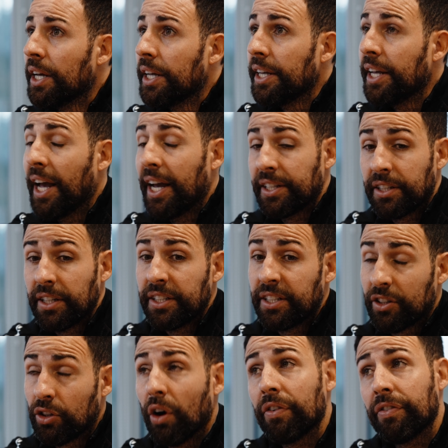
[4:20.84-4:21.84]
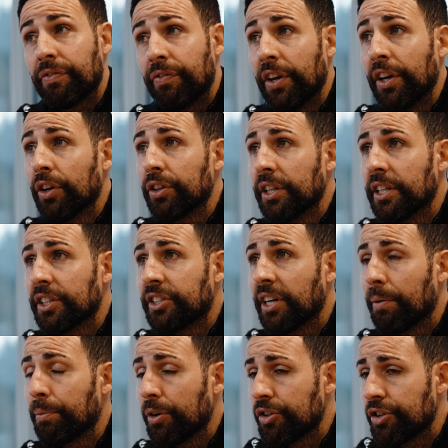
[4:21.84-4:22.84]
Yeah, it's, it's a tough period in the
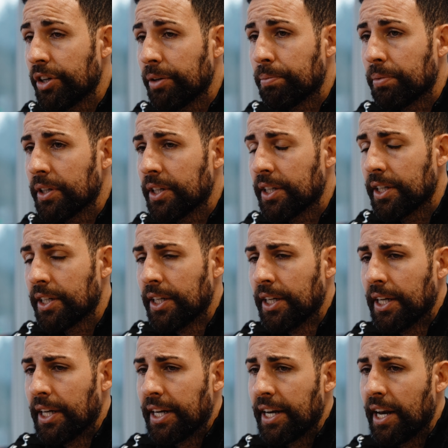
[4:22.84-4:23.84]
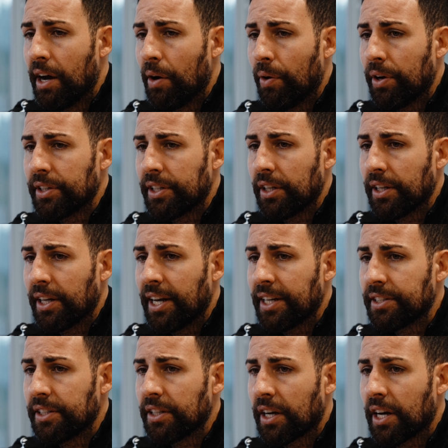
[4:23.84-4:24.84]
championship uh, now until the
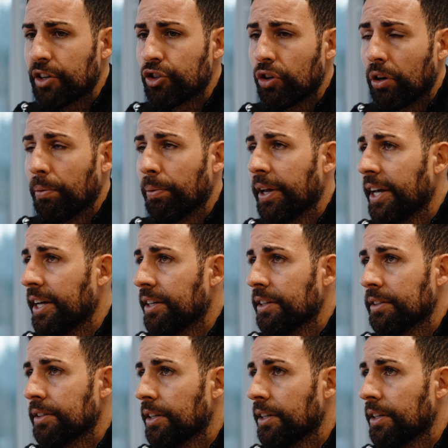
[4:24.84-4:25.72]
next international break. Uh,